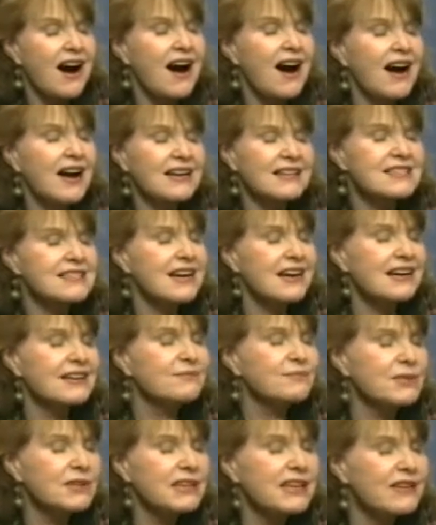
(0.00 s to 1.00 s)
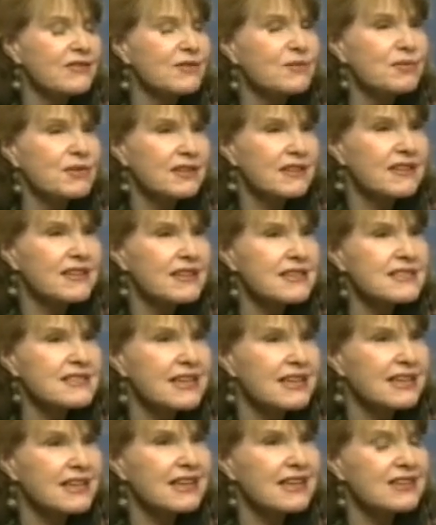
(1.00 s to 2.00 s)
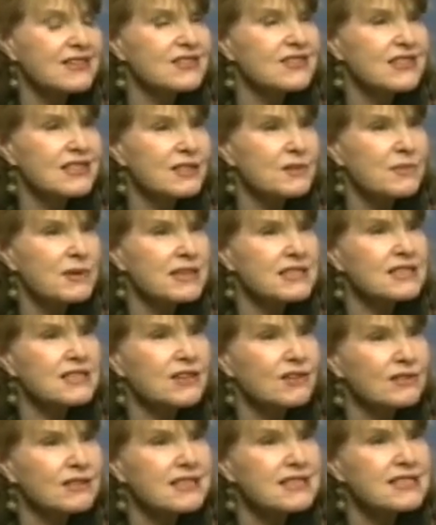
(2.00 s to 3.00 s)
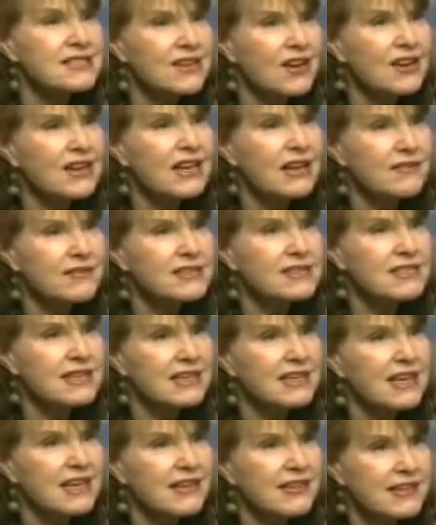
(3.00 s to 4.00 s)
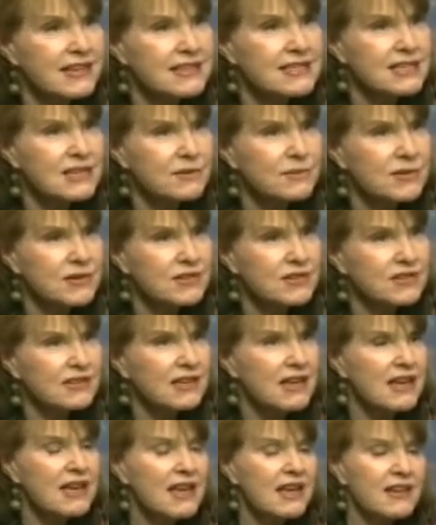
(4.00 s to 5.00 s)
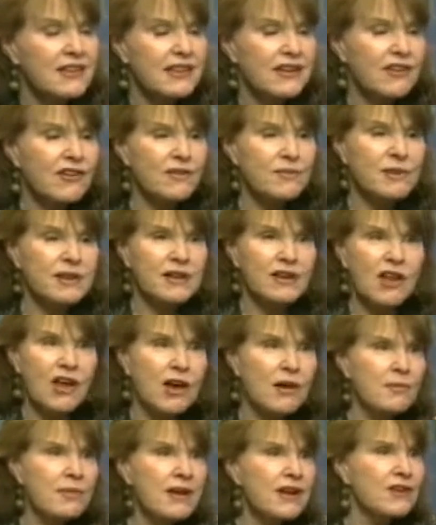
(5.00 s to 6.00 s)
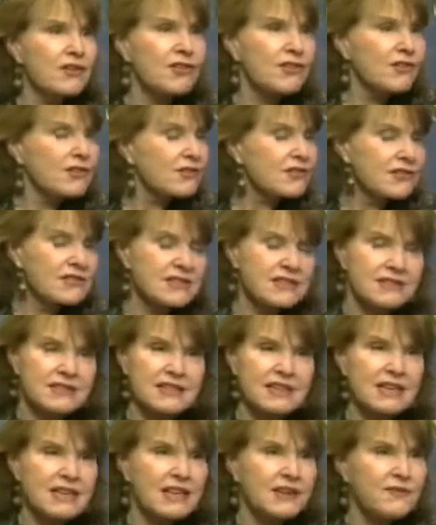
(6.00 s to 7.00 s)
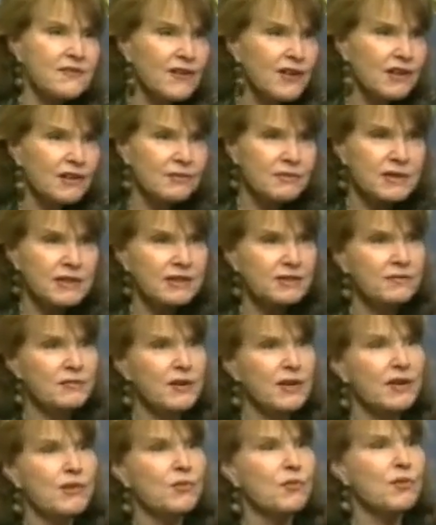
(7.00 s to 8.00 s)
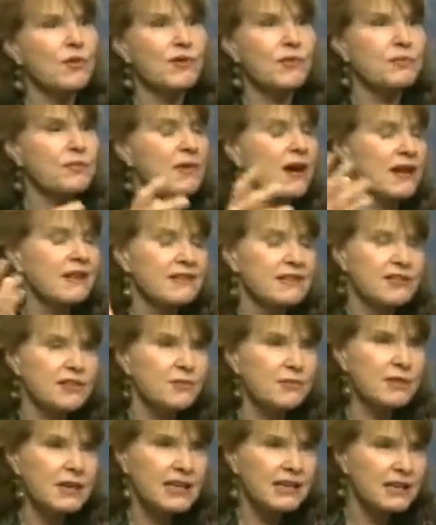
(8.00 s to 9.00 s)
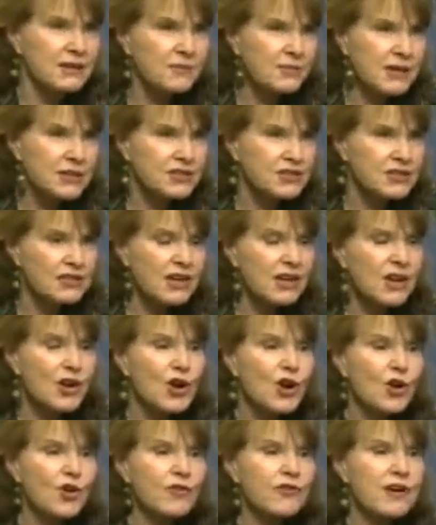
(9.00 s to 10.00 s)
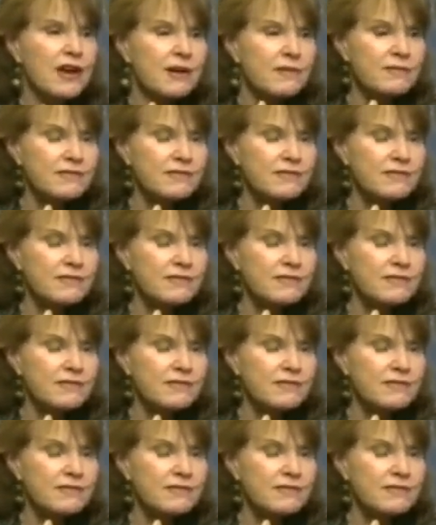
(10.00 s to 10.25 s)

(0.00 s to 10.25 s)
It's unbelievable in this day and age that New Mexico does not have a state ethics commission. There have been lawmakers, Dee Dee Feldman, Peter Wirth, too many to mention, who've come